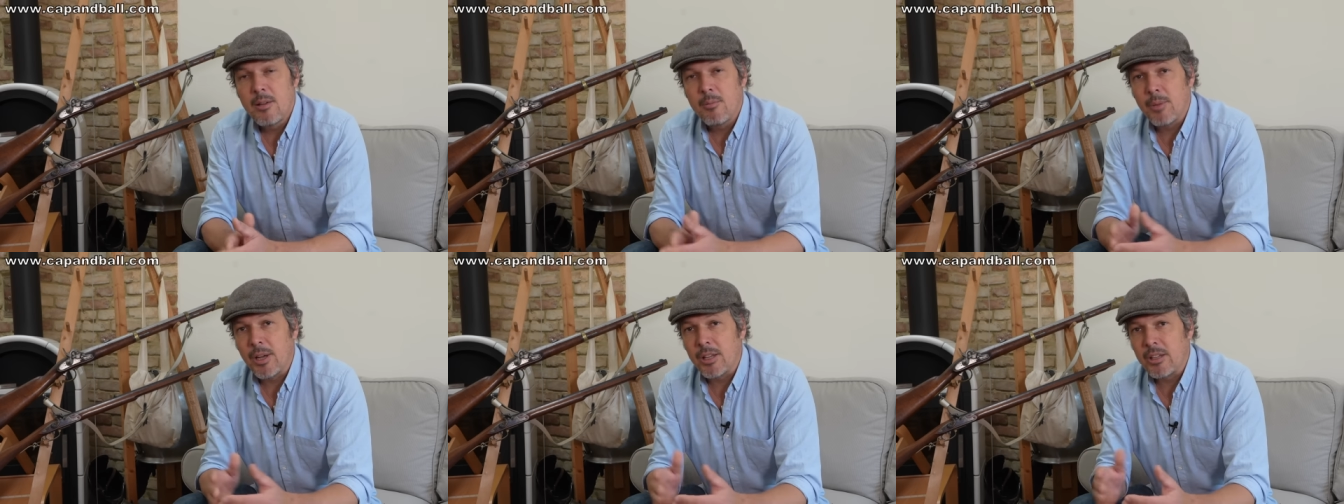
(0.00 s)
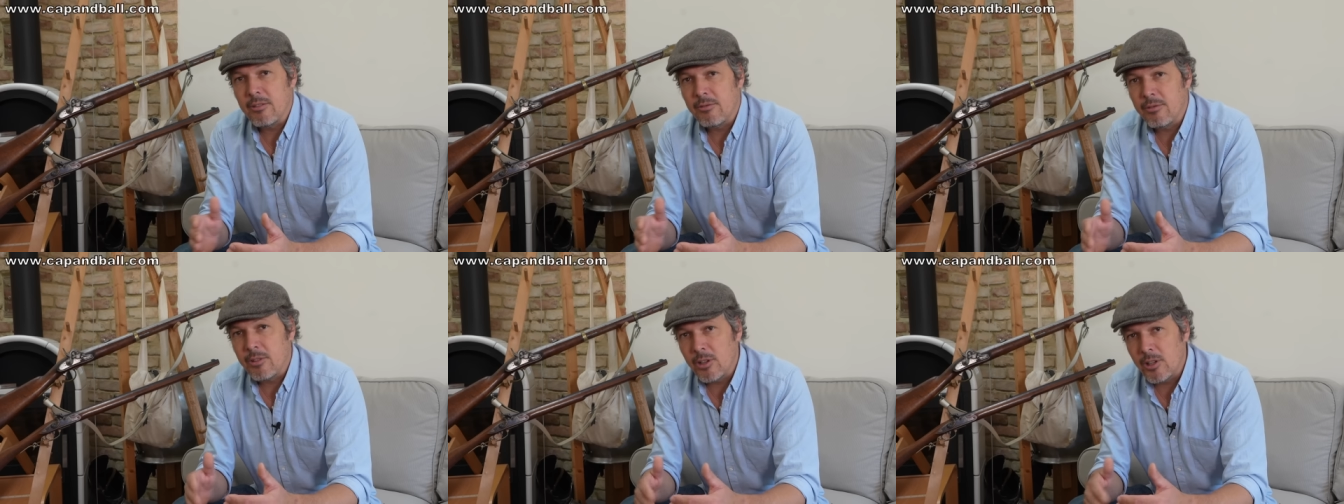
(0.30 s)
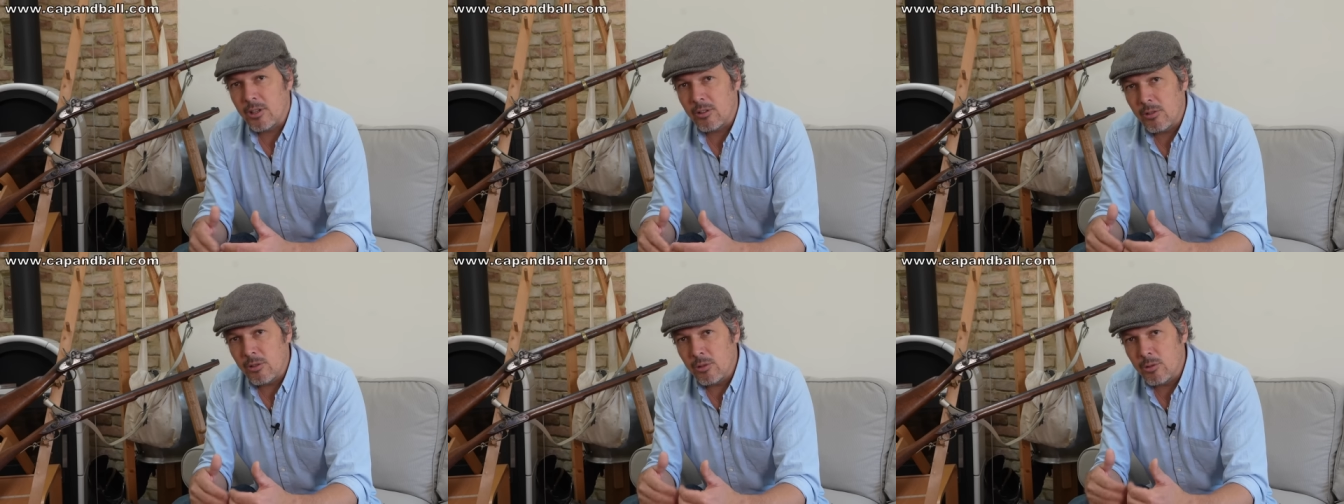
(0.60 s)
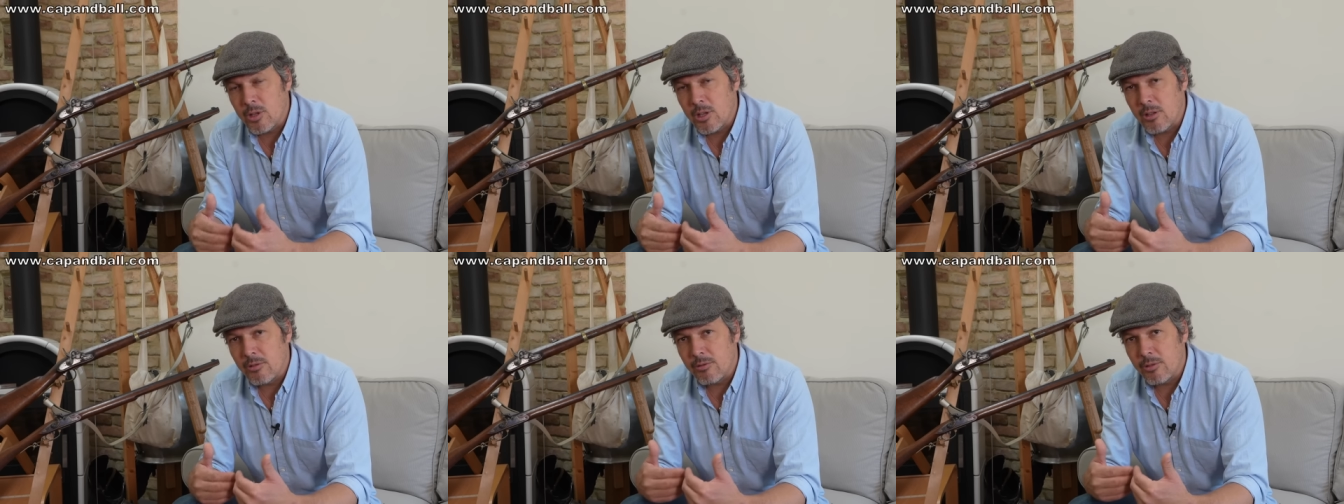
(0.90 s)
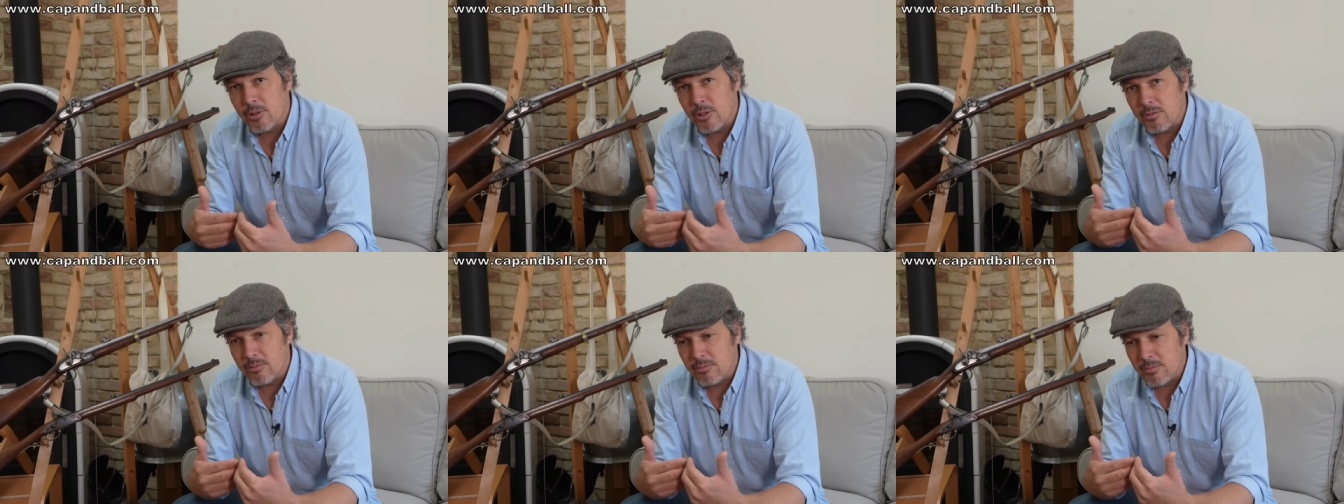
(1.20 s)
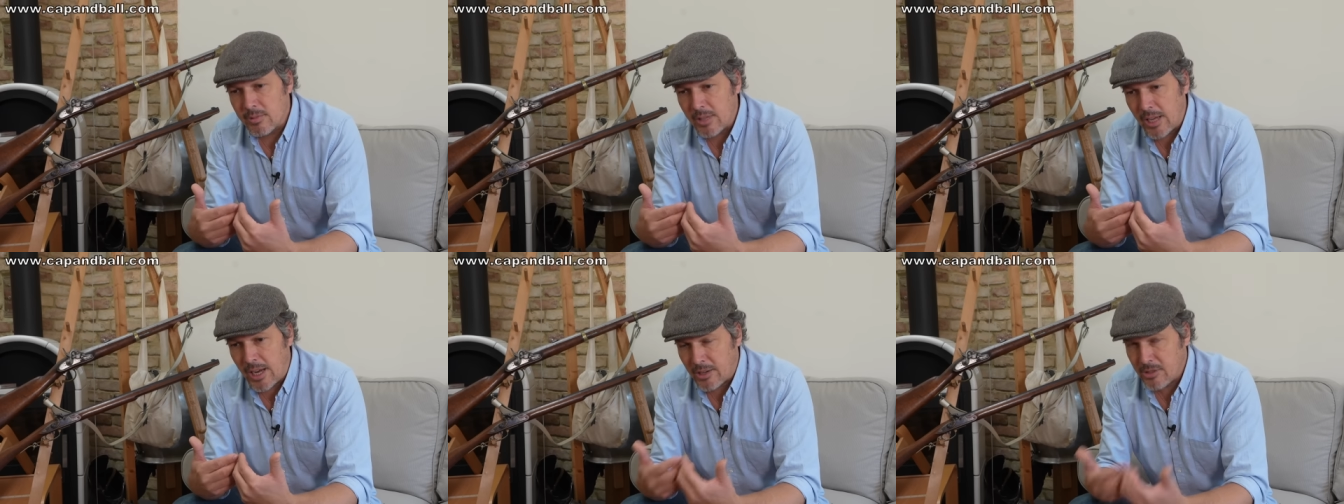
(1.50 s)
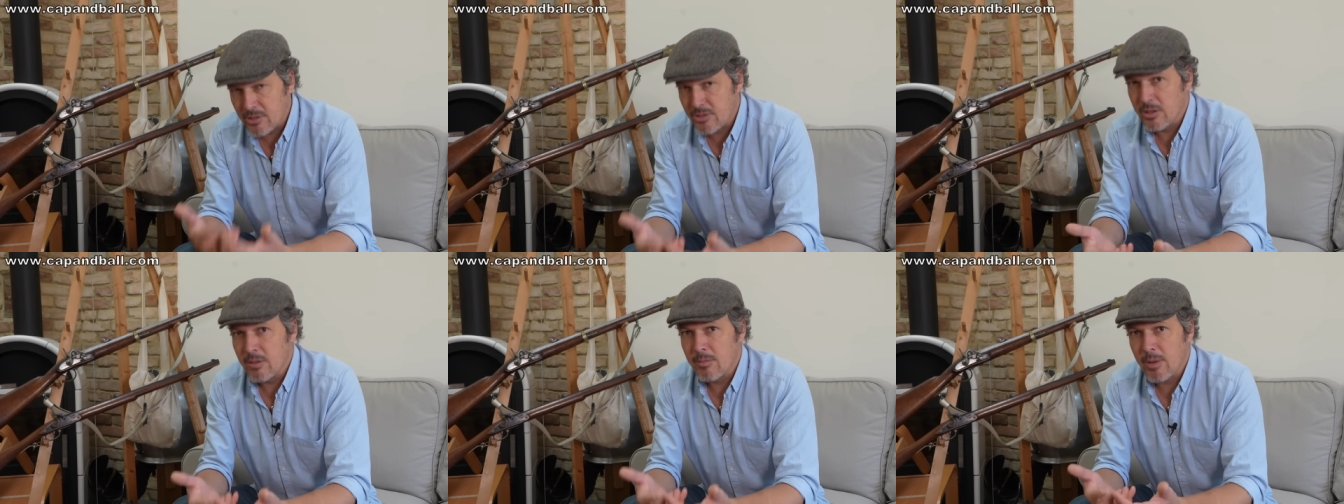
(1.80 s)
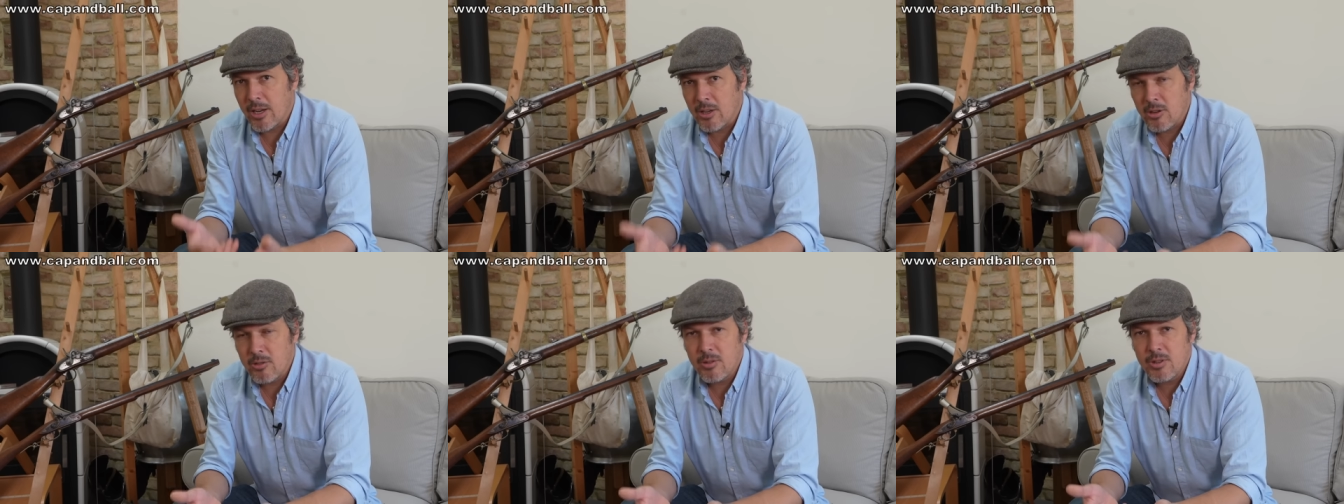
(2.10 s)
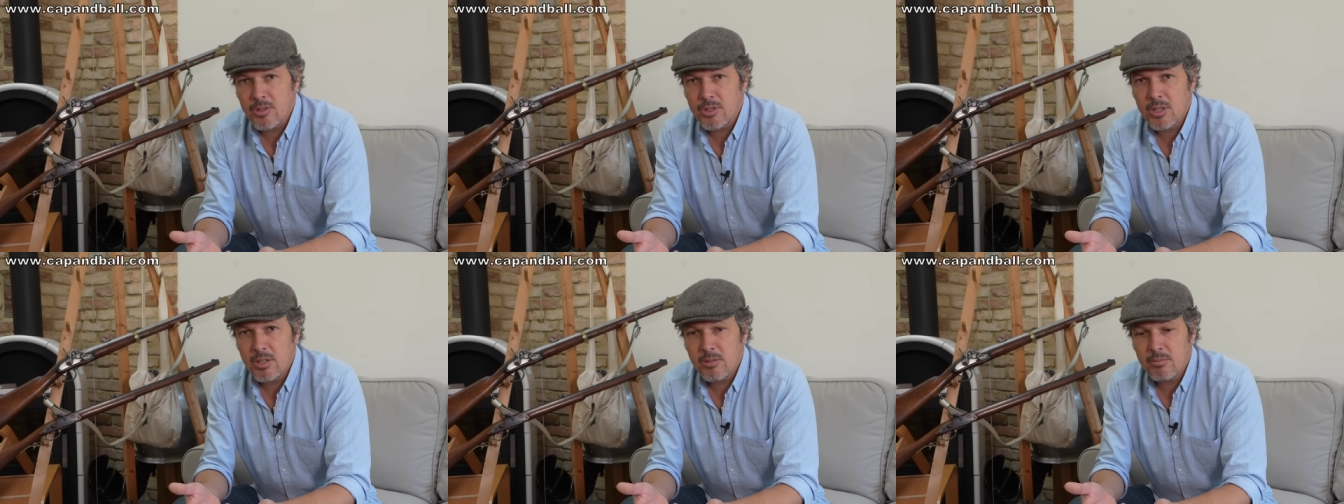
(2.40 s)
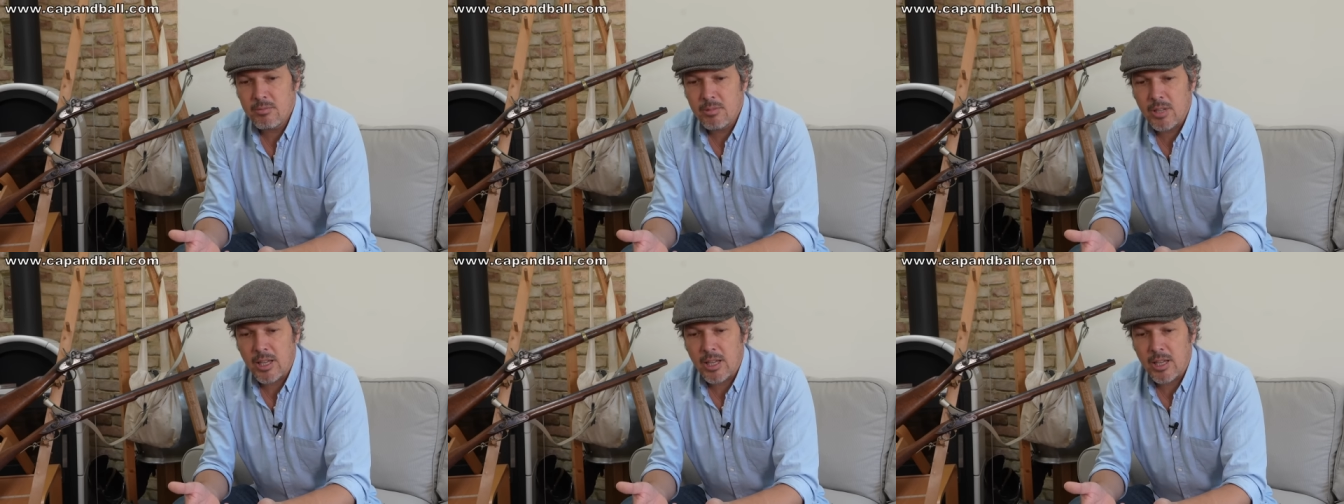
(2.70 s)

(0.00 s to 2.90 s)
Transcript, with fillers: But if you're looking for extreme accuracy,